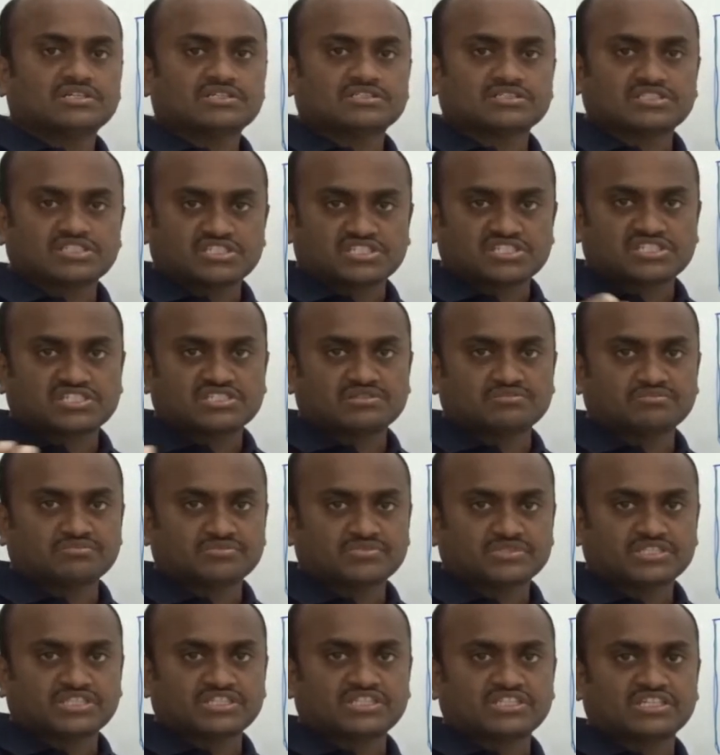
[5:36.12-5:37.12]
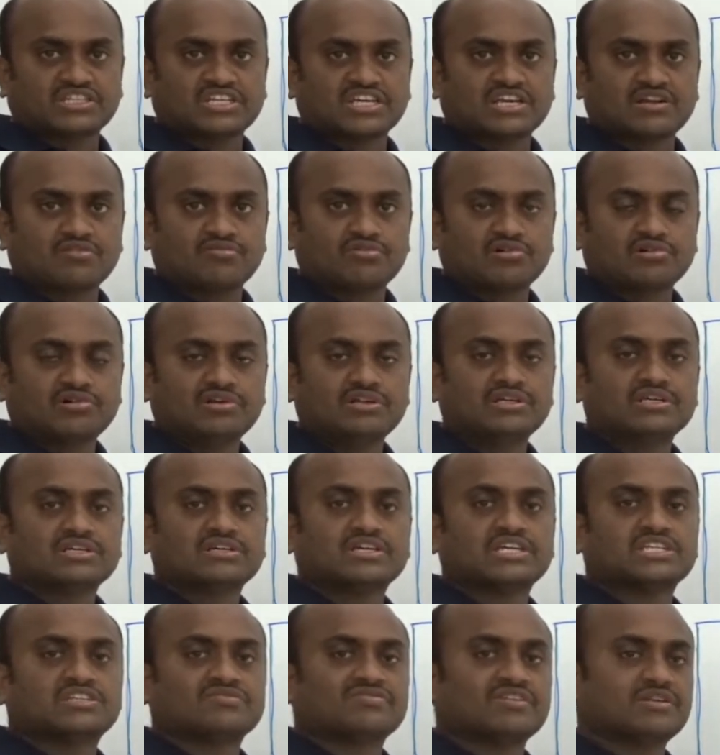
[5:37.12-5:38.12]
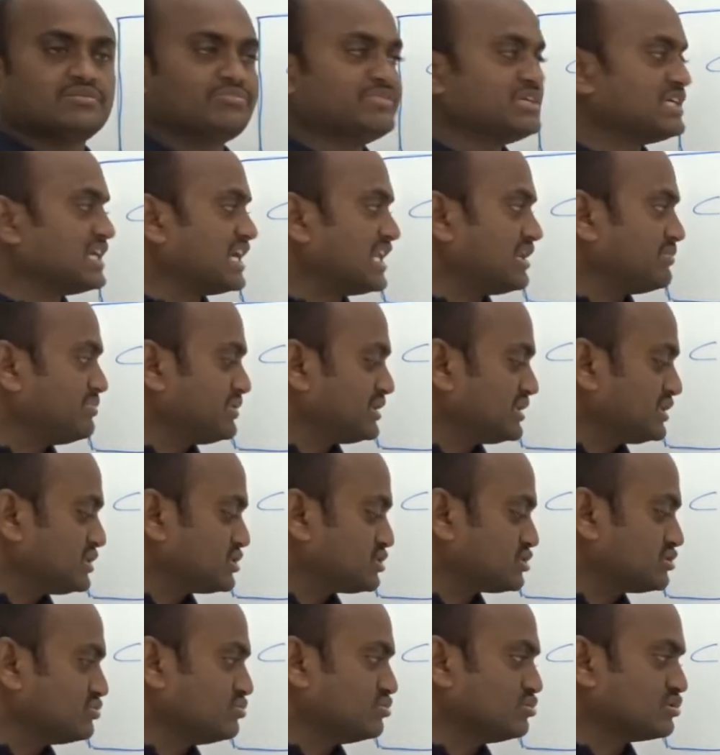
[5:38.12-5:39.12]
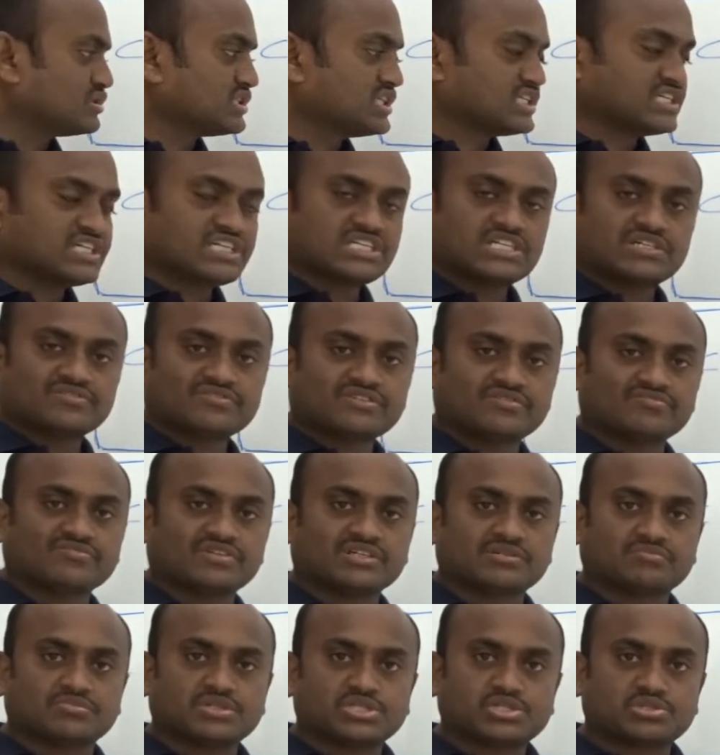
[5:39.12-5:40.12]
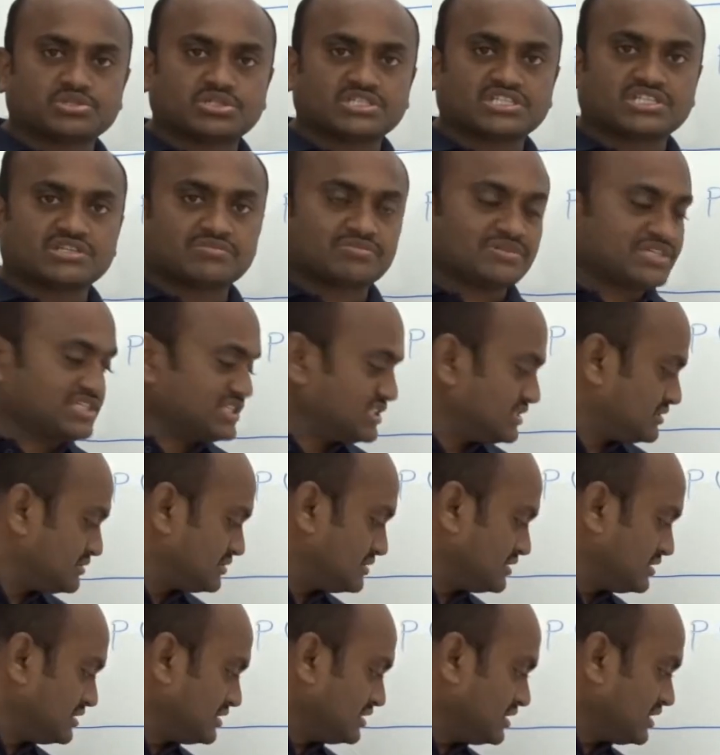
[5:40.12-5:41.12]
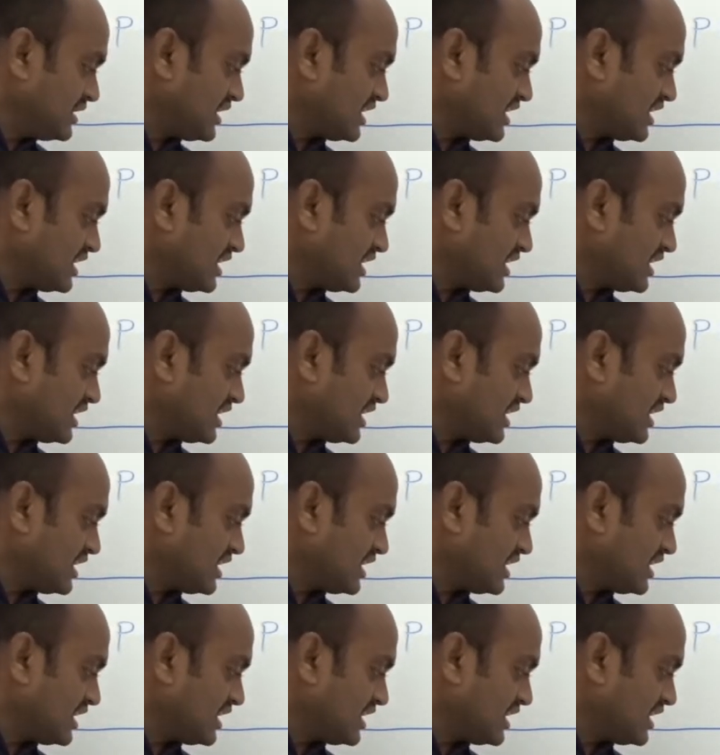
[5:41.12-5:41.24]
system in the real world. It will be helping us to move the data from one place to other place.